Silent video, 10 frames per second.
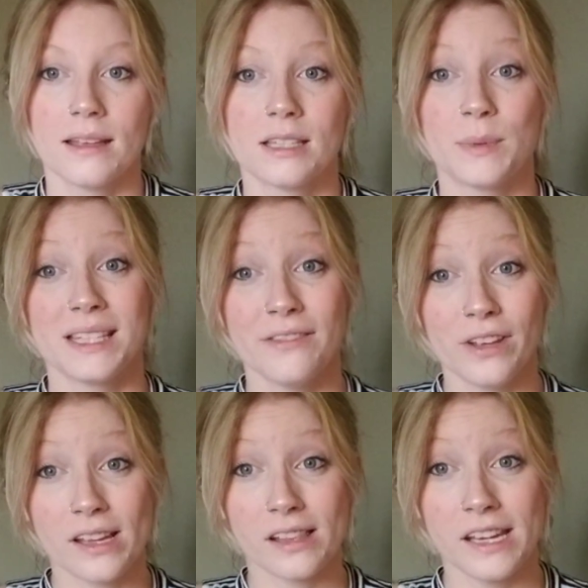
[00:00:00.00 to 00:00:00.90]

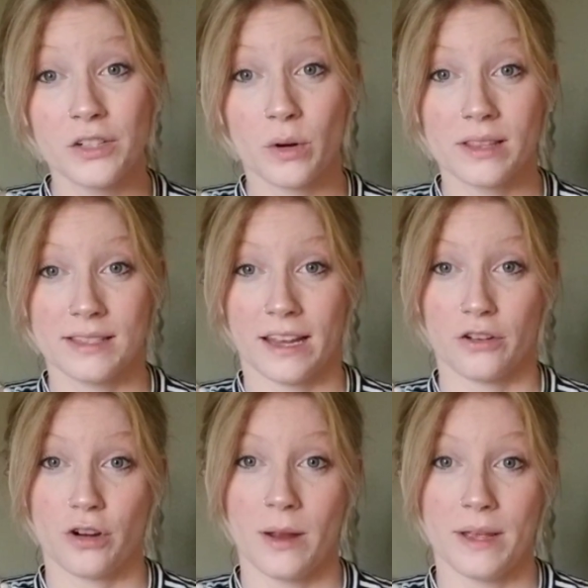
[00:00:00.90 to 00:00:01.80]
specifically during the
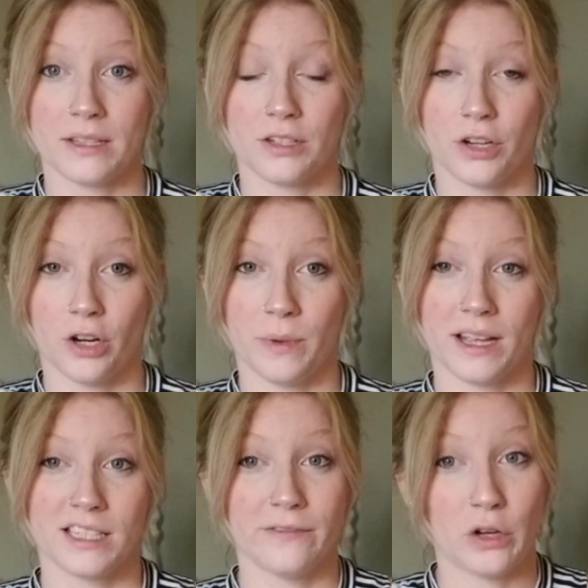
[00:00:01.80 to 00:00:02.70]
second trimester
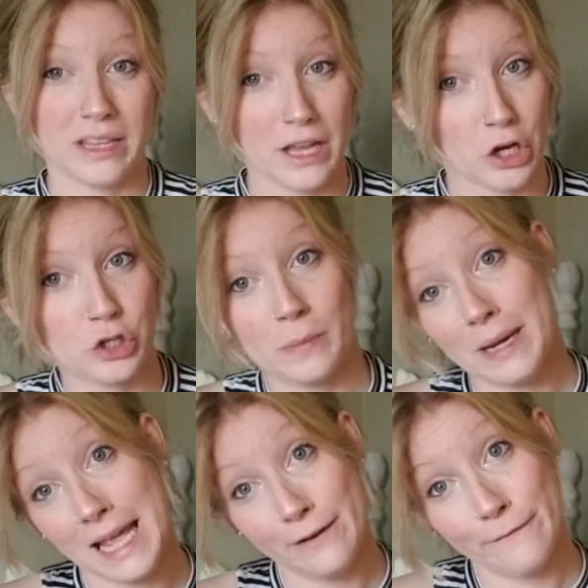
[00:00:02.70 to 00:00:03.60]
because of all the extra
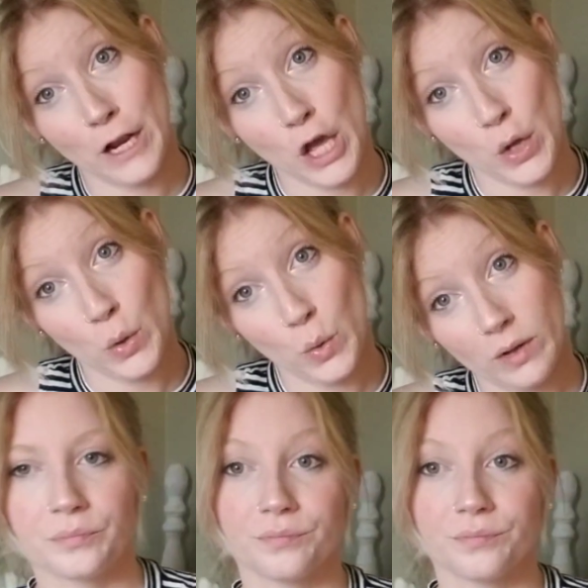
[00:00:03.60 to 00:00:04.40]
blood flow.